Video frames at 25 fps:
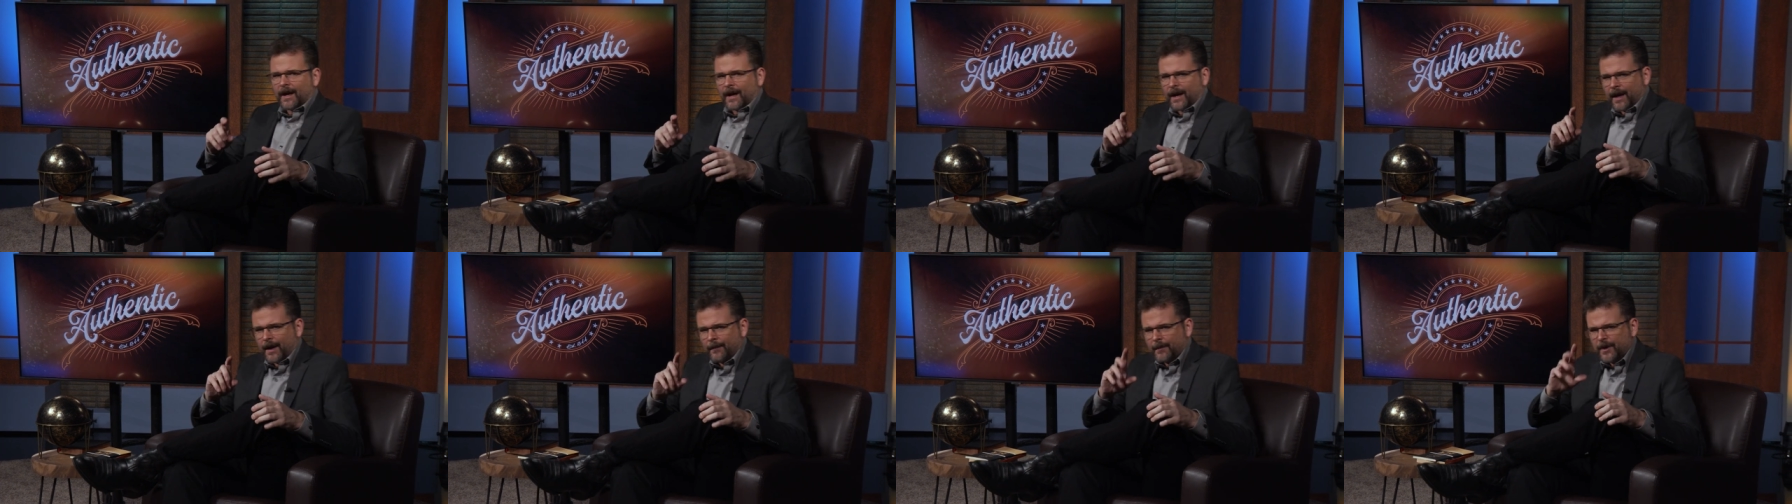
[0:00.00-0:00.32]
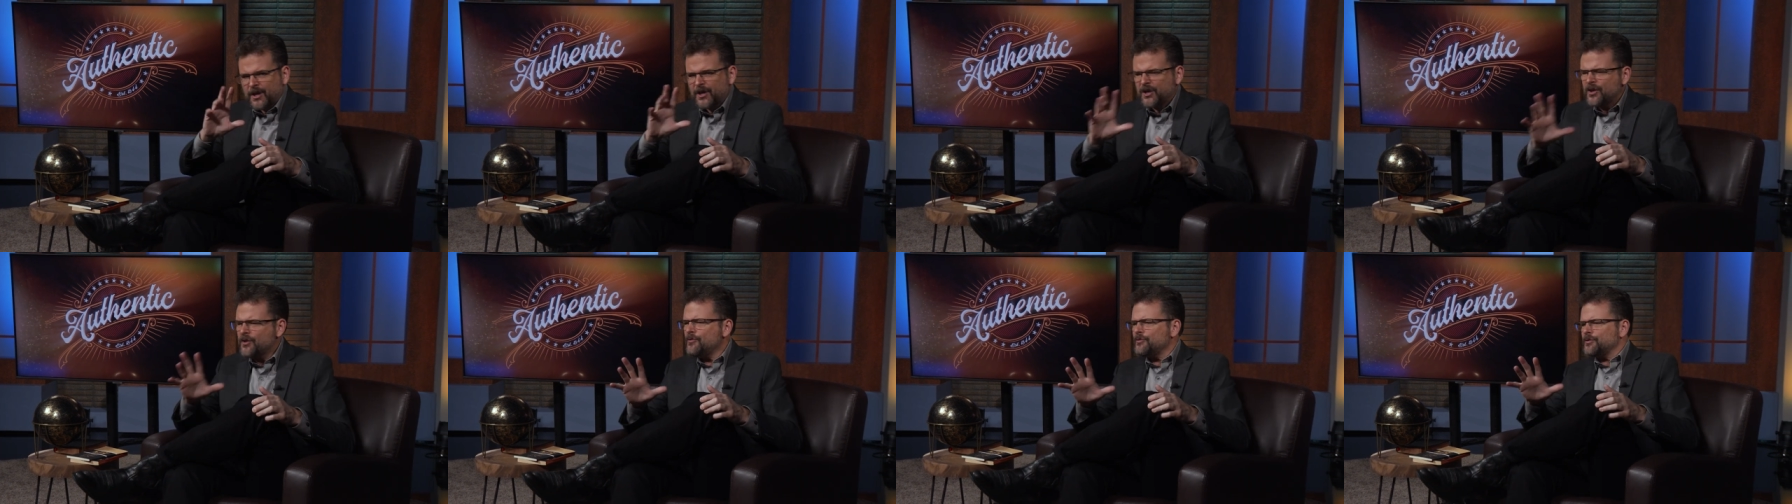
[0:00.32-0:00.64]
I'm a
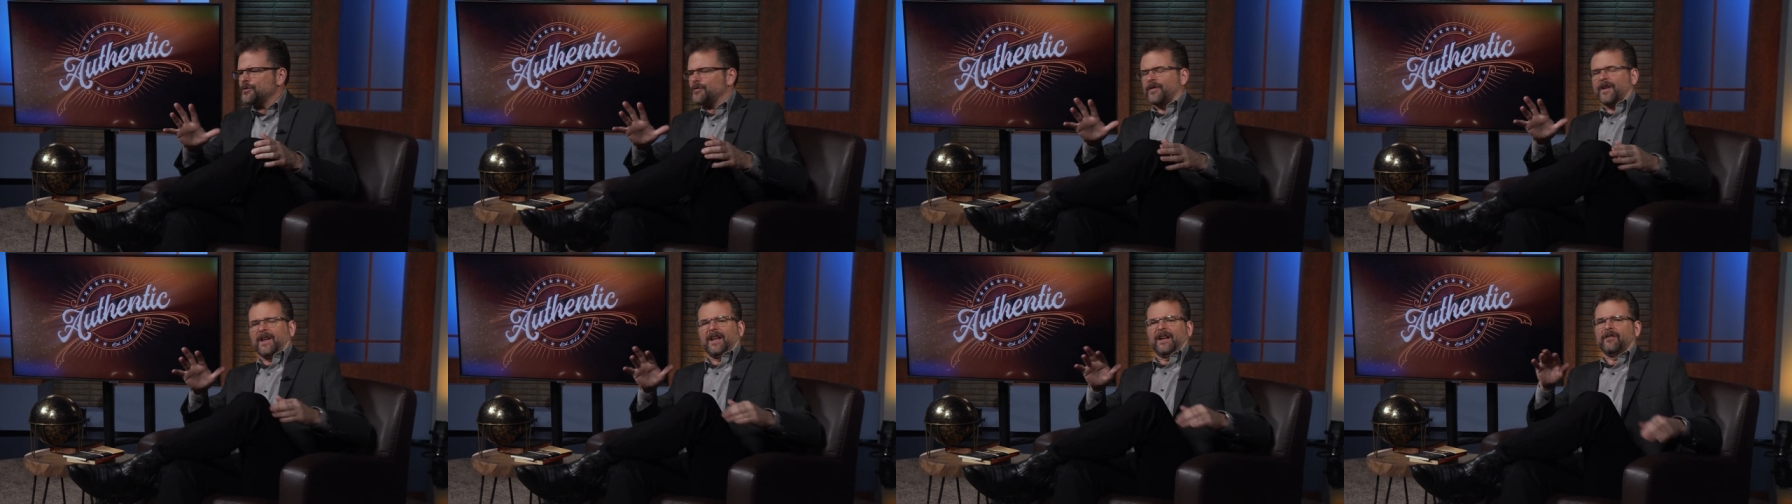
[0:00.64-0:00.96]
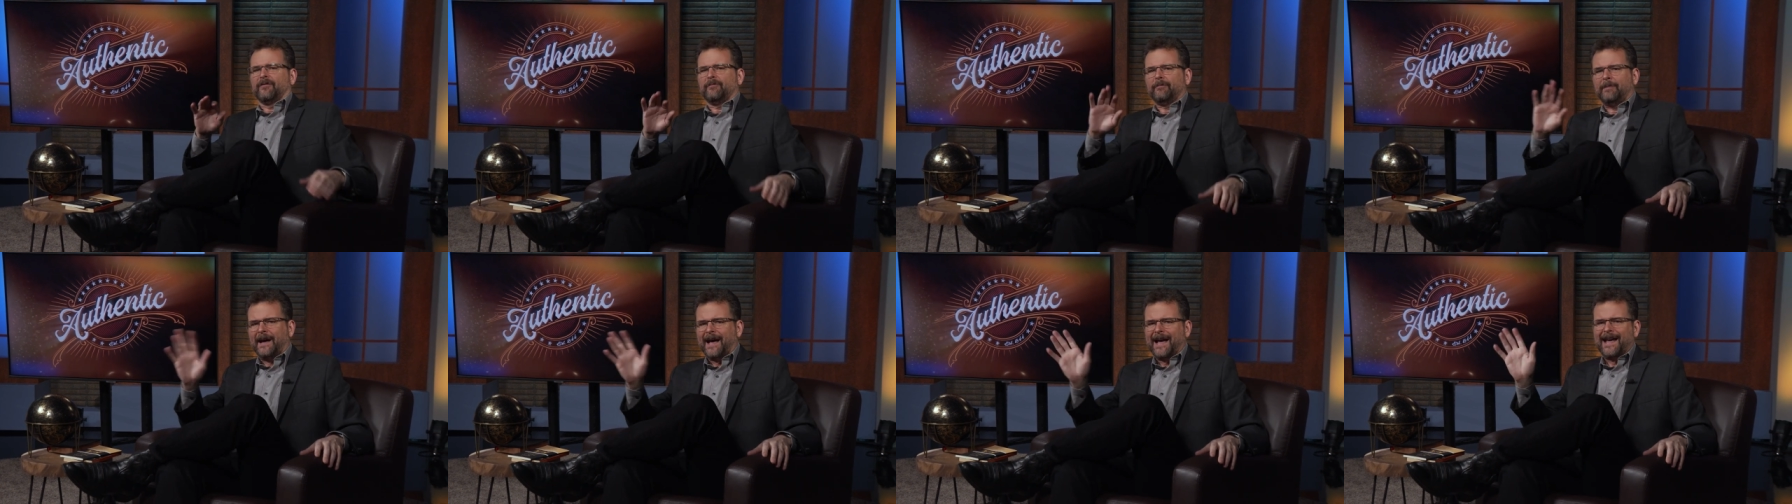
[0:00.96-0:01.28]
huge fan
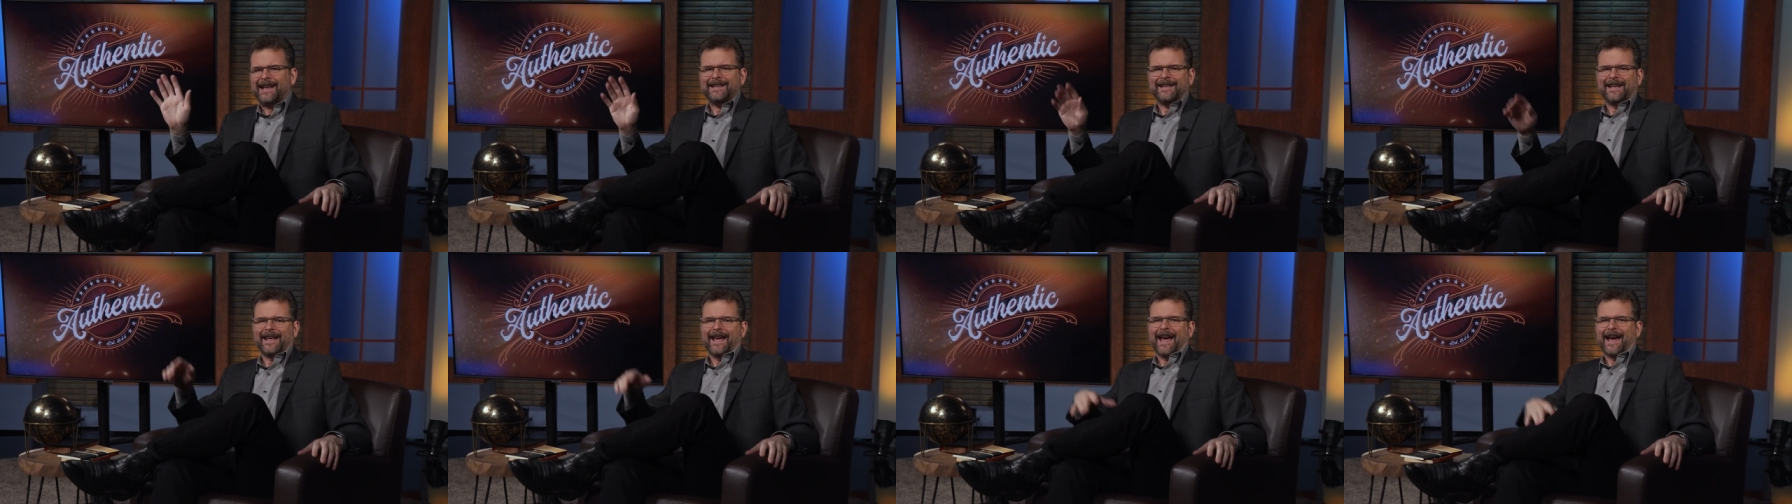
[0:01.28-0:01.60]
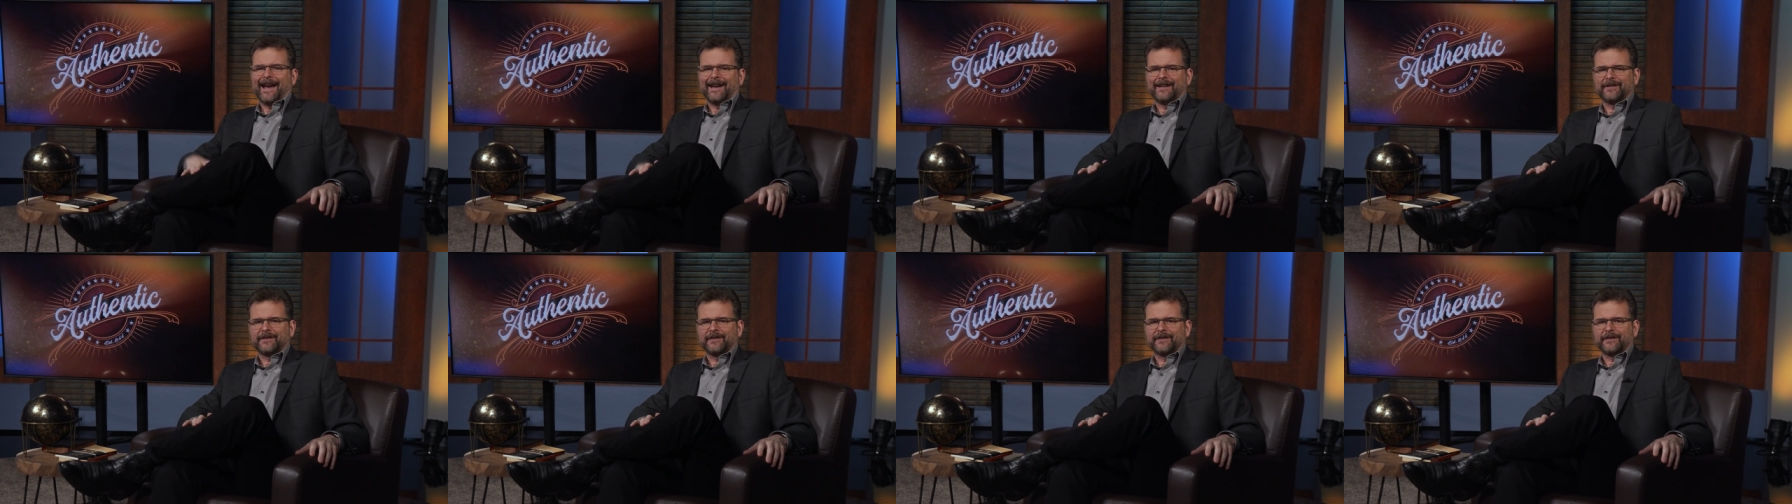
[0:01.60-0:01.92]
of
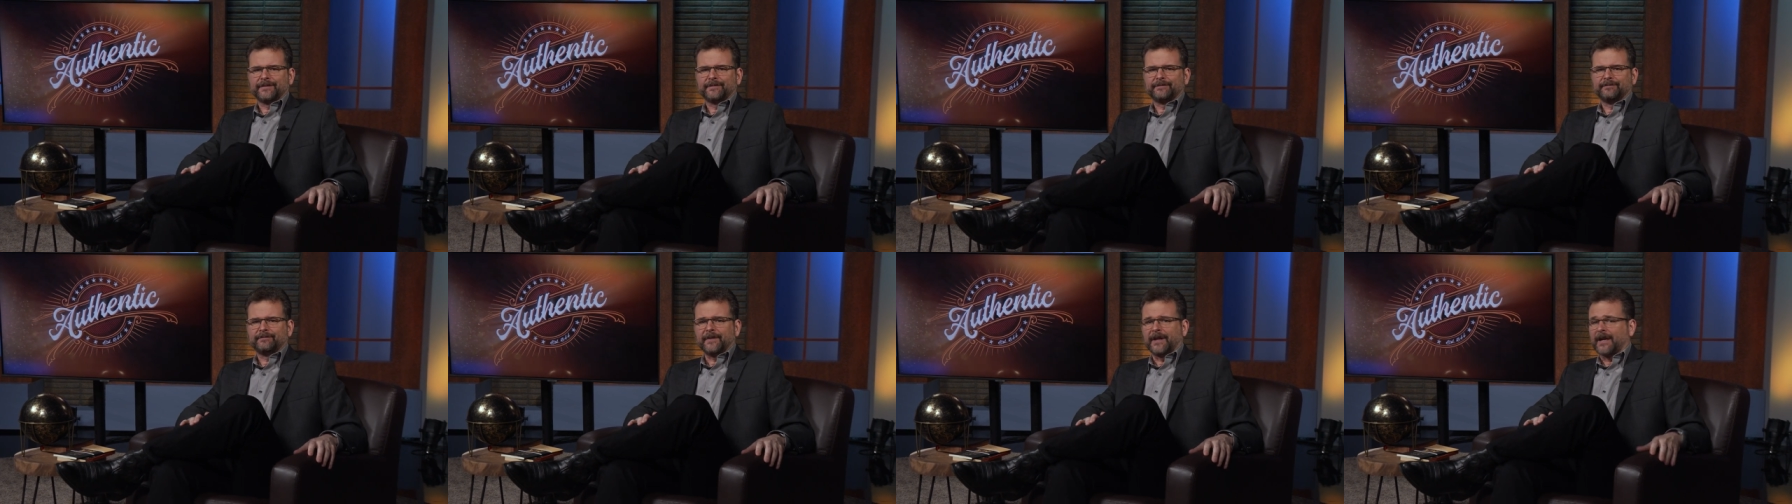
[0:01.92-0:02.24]
podcasts,